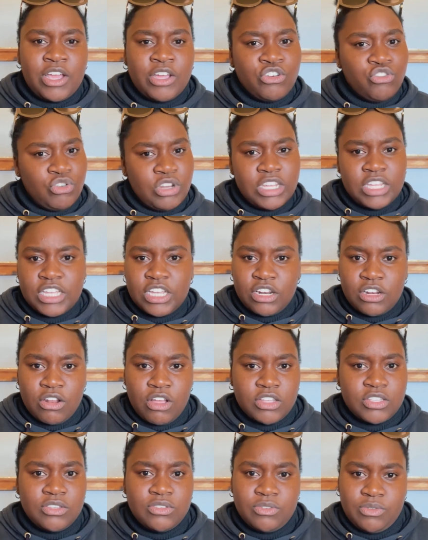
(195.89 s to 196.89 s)
drinking
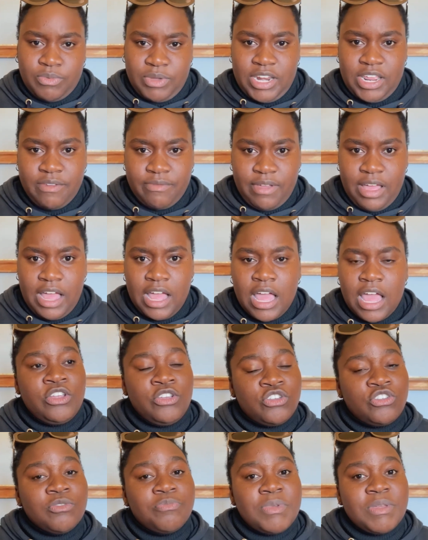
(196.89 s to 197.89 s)
glosses or whatever,
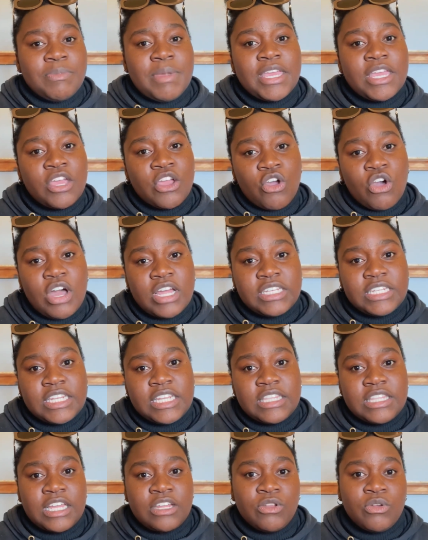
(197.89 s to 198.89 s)
you should be making
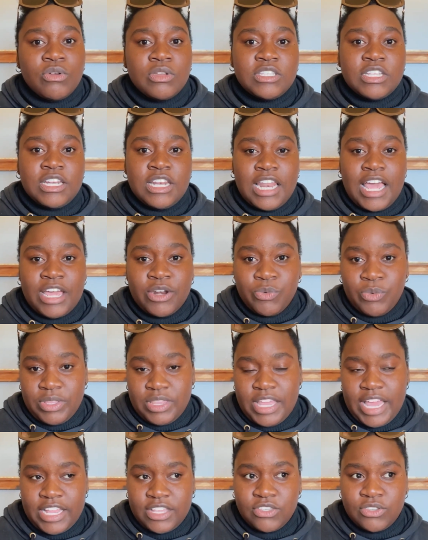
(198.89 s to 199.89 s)
content that goes in line with
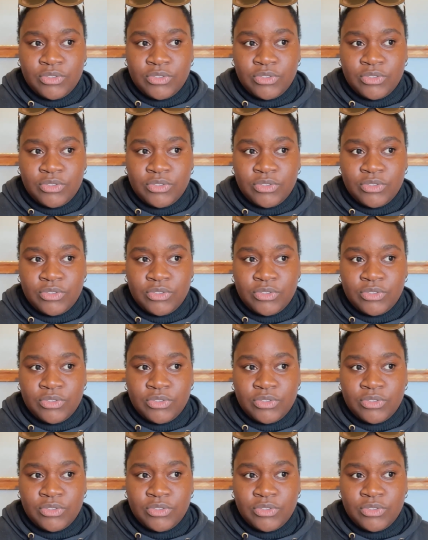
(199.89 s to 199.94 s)
that.